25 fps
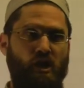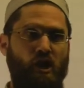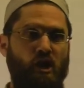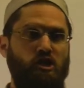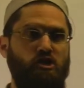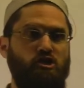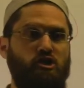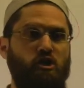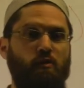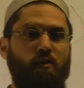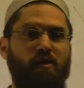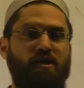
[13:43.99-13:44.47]

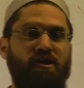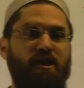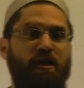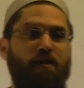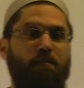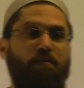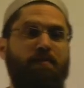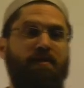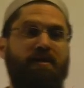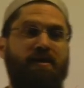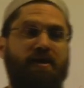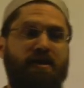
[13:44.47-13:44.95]
So a
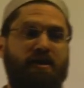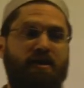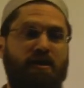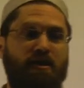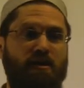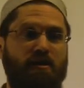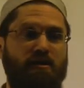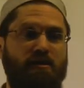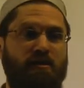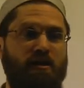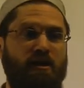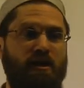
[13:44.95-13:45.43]

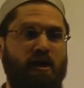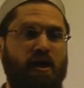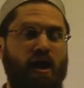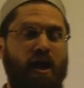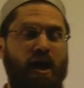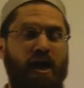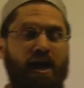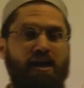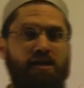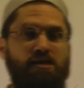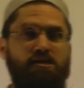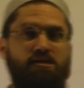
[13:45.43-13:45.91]
Nabi
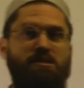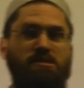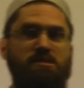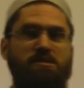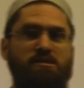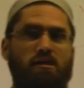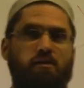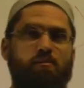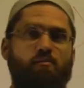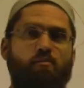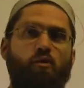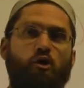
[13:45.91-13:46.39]
is
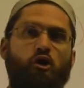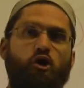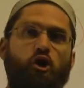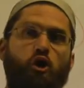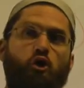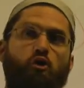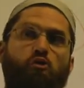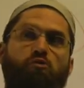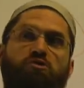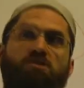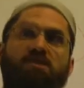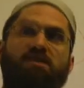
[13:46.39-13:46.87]
someone
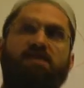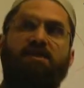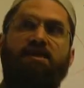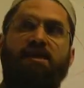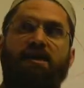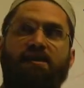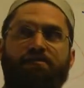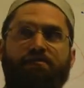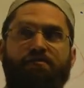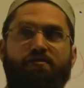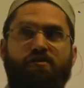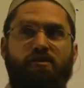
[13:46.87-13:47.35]
who's
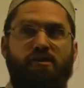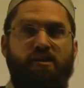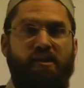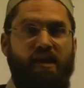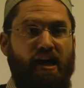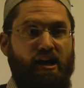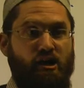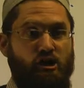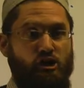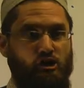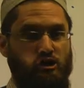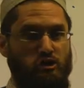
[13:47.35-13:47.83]
given
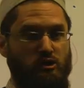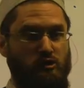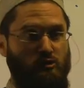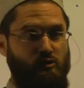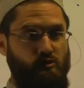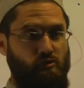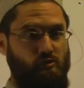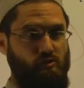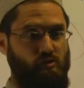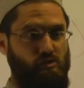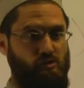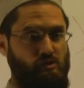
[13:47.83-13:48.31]
that
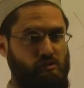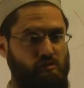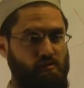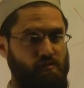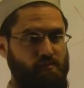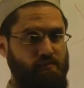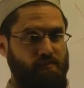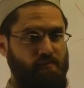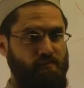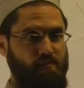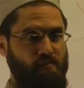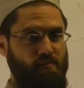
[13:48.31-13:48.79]
news
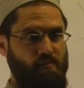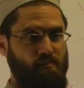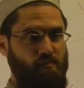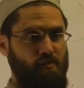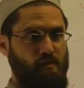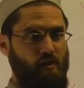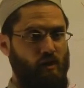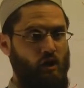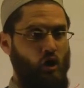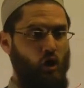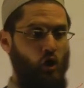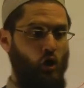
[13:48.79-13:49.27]

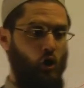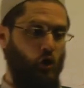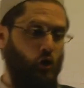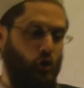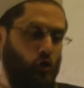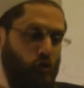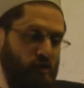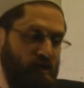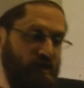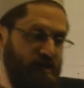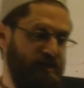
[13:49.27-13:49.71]
or